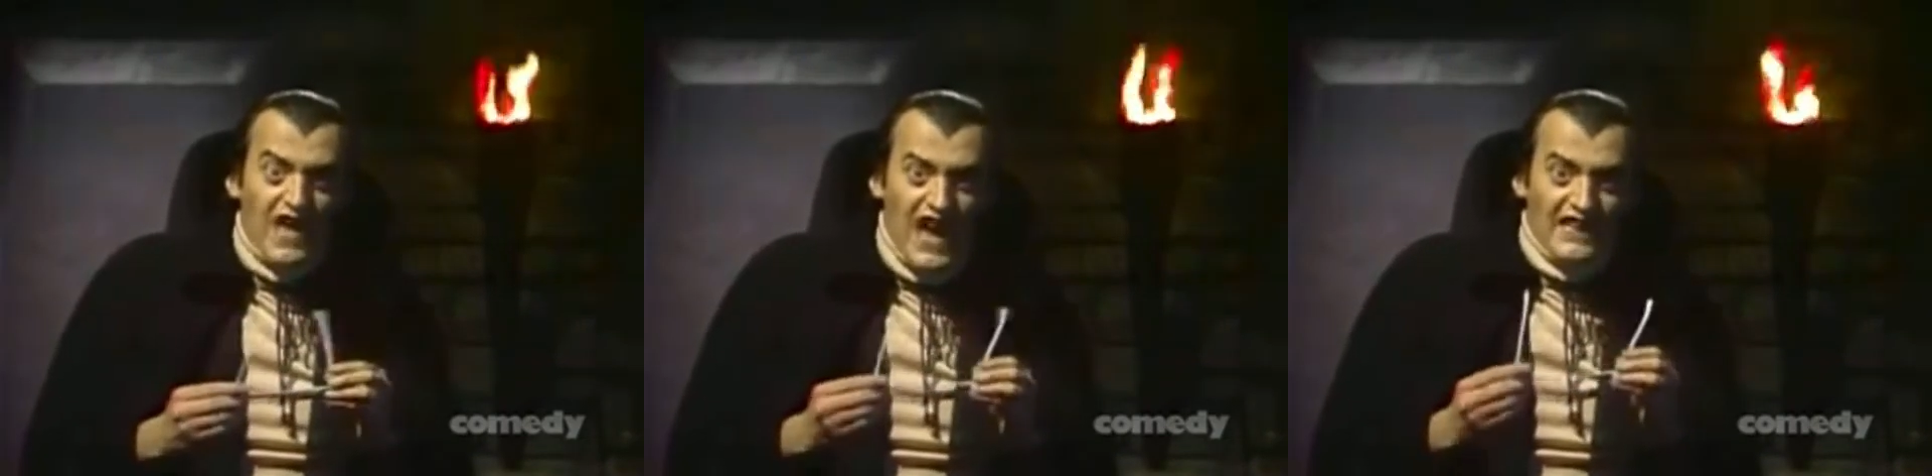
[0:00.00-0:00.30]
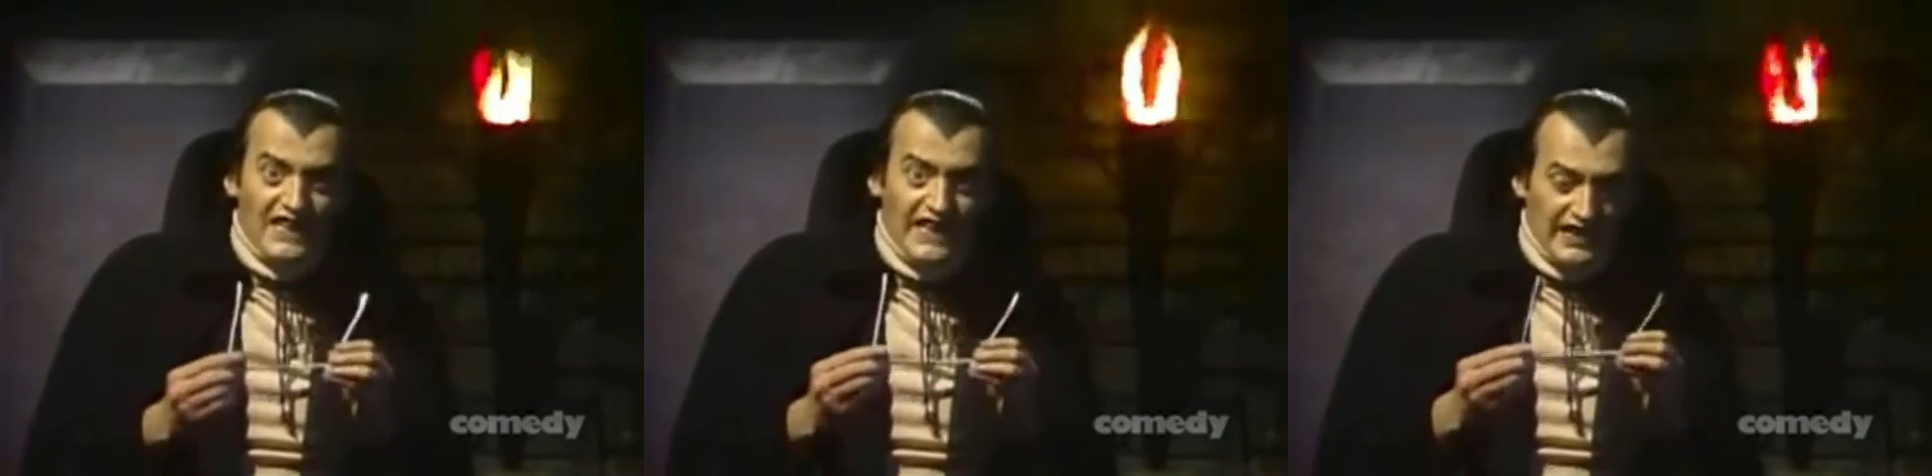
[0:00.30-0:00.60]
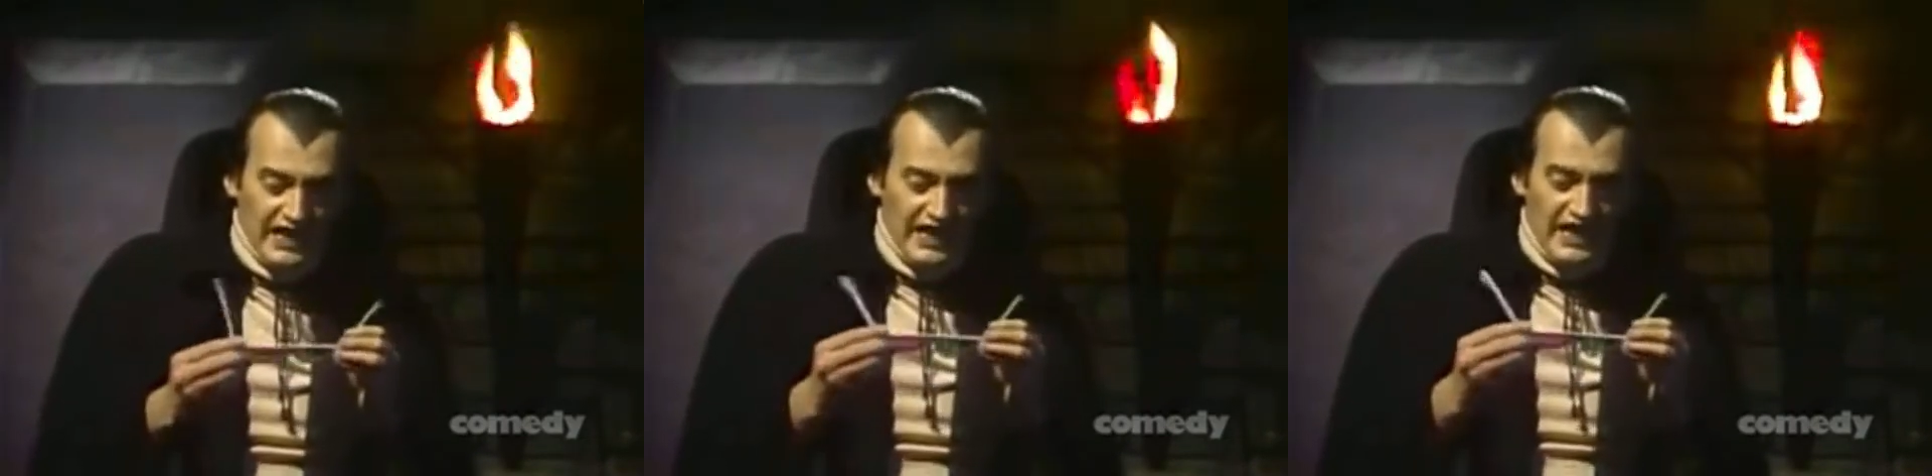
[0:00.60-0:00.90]
handling.
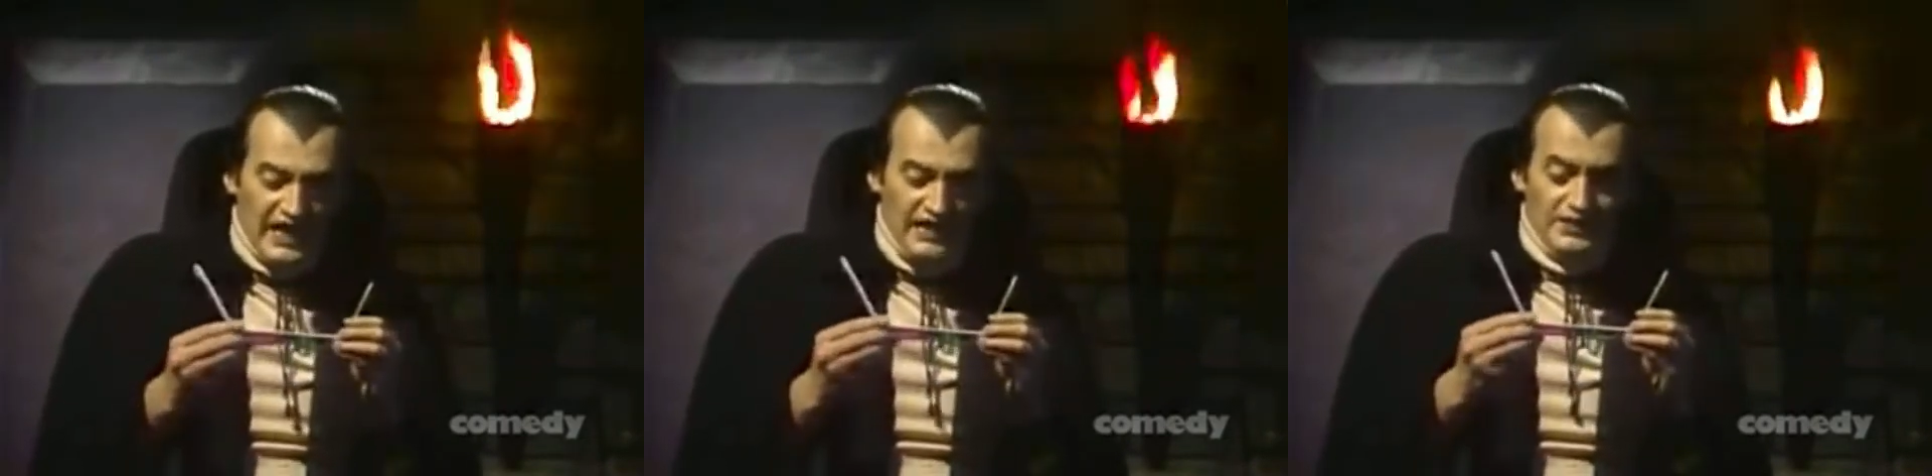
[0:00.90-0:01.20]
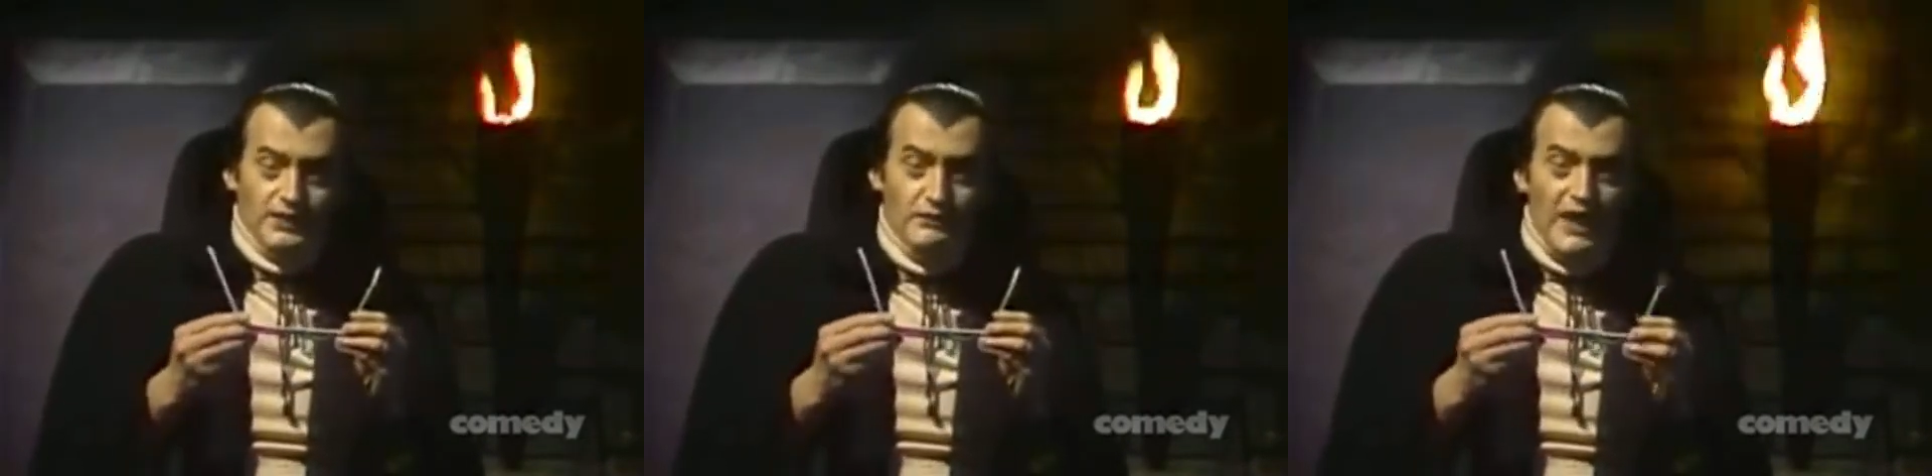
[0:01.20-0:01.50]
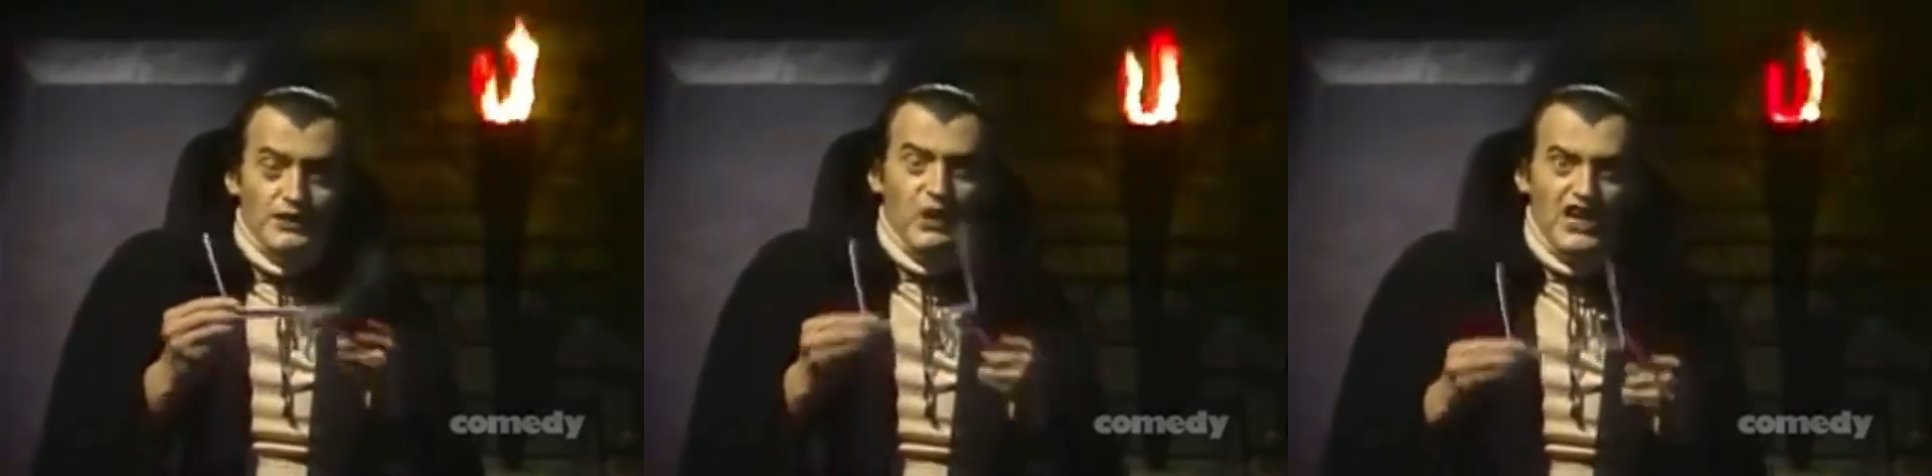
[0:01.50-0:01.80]
And
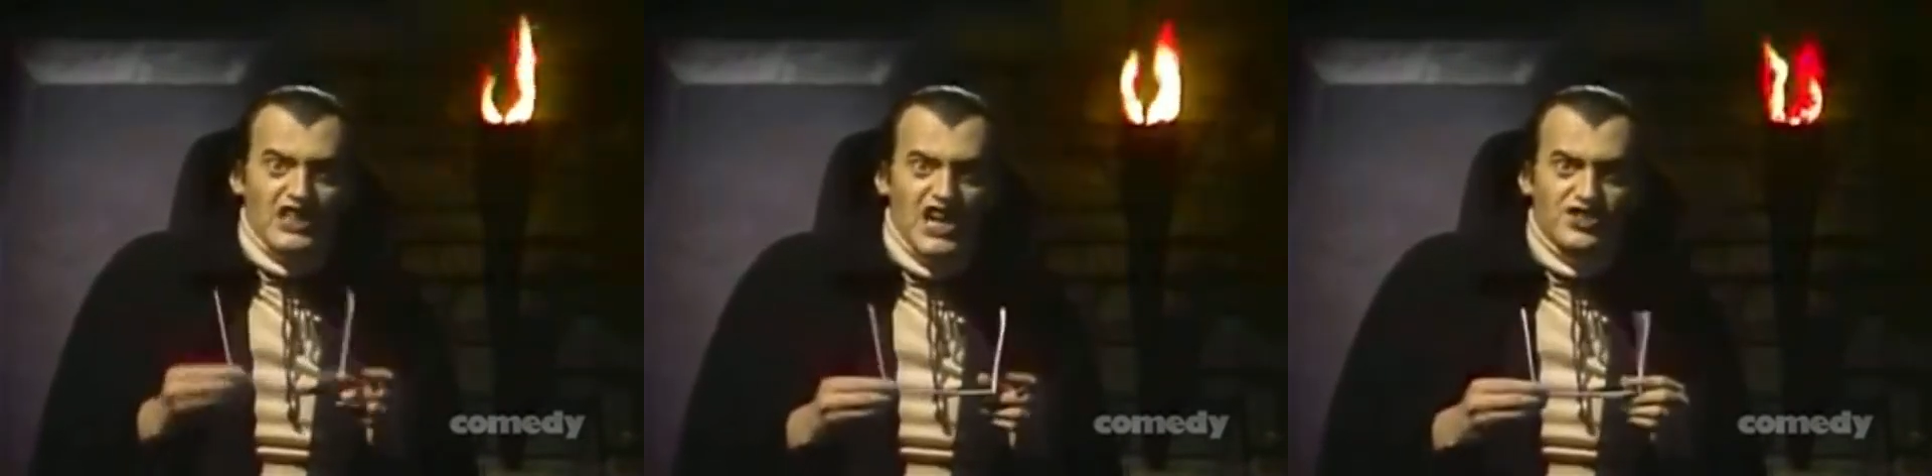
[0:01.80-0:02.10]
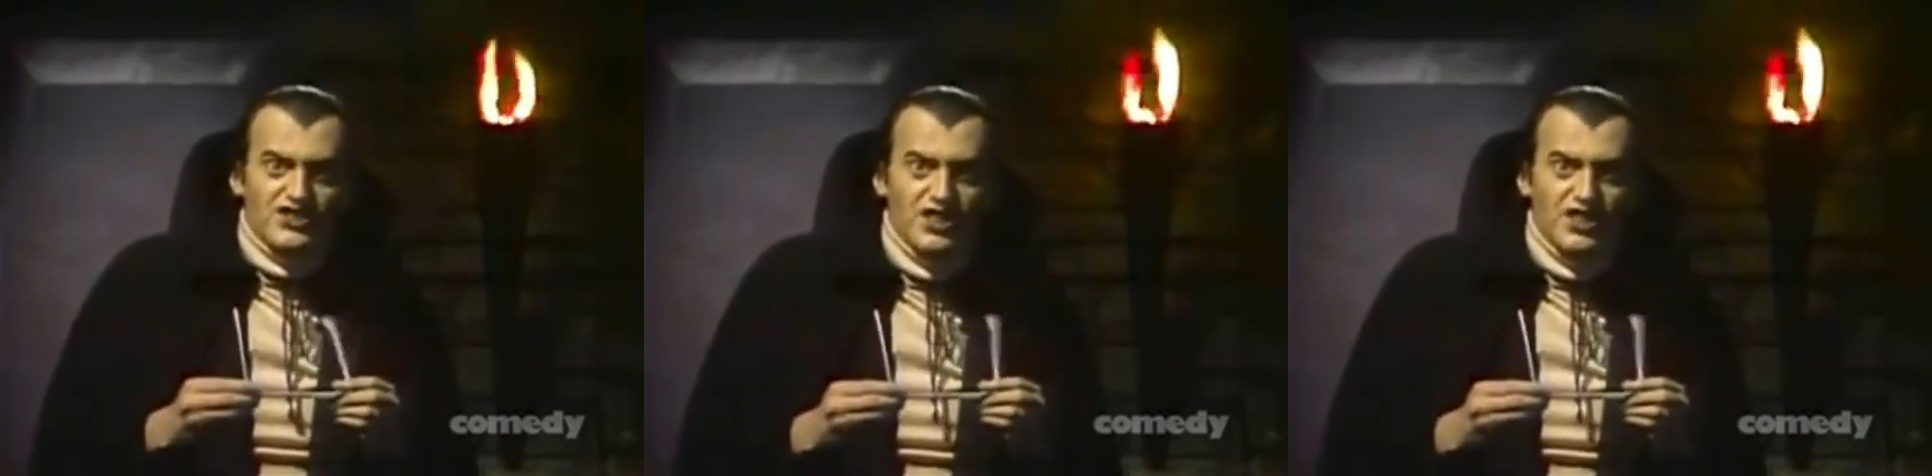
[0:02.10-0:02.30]
by the way, kids,